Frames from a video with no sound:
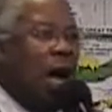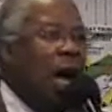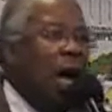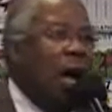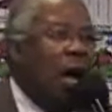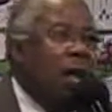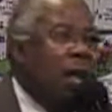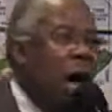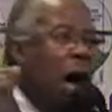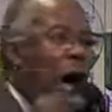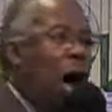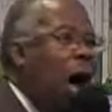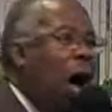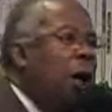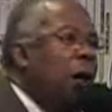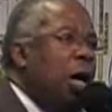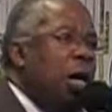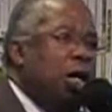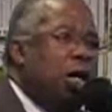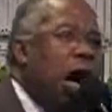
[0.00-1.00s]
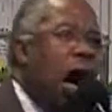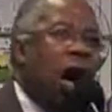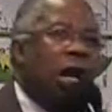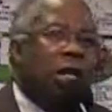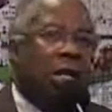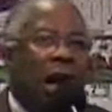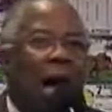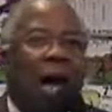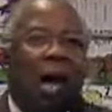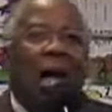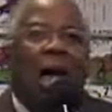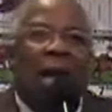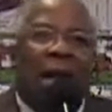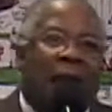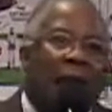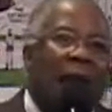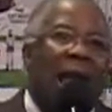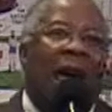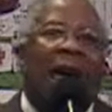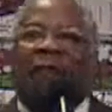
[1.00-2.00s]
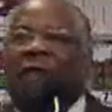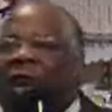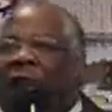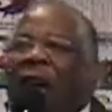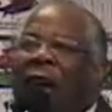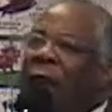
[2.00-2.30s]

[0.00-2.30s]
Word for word: the holy church. Can you have an